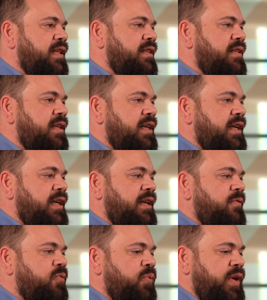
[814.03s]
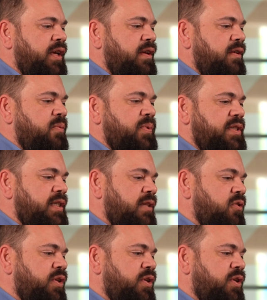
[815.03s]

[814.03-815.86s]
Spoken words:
that if we said,